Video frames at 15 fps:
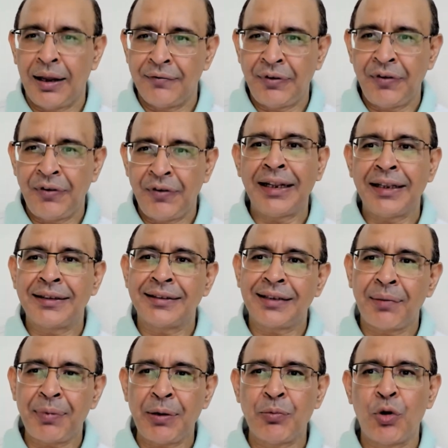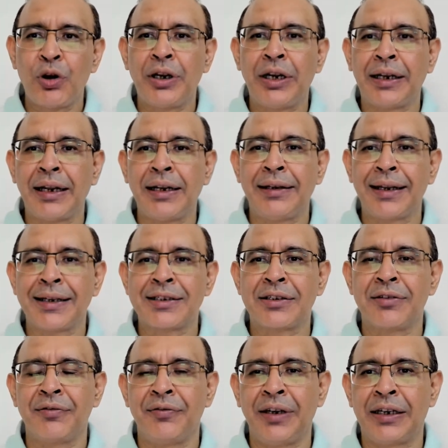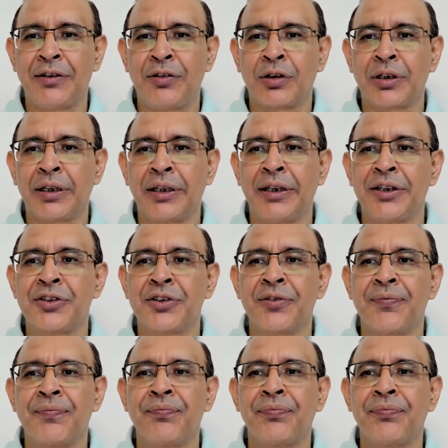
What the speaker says: We will take this up in more detail next week, Dr. Girish.